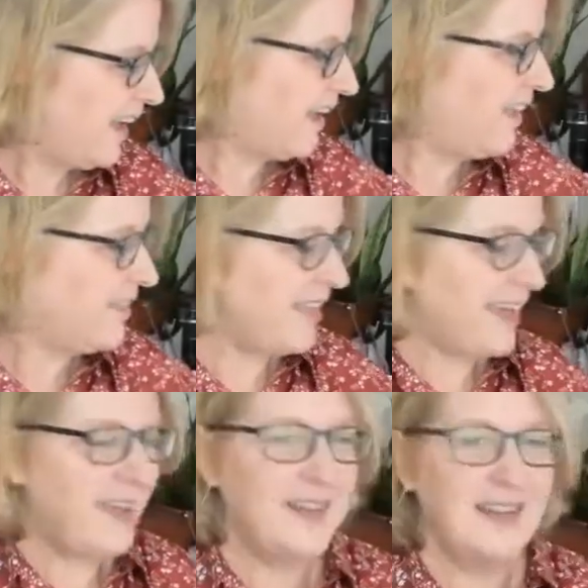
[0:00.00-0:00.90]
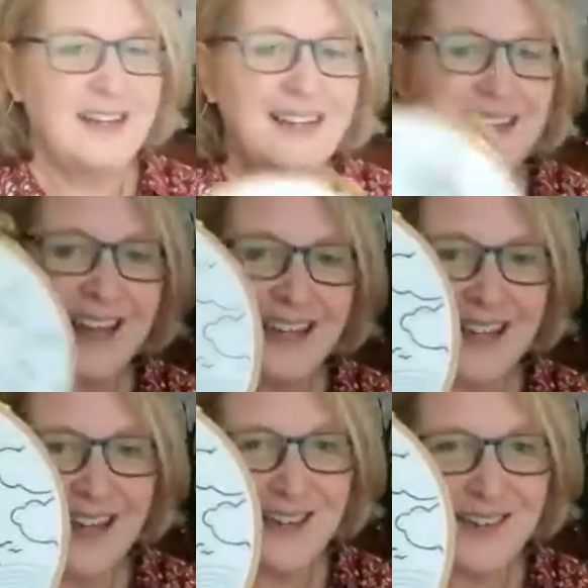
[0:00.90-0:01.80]
And then
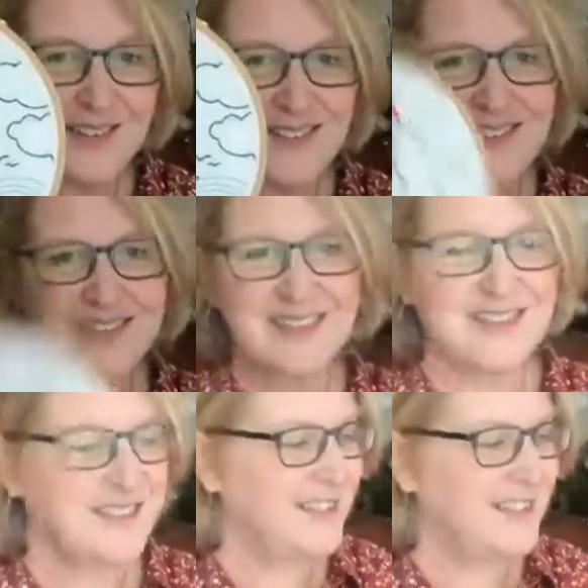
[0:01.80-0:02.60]
Lighthouse,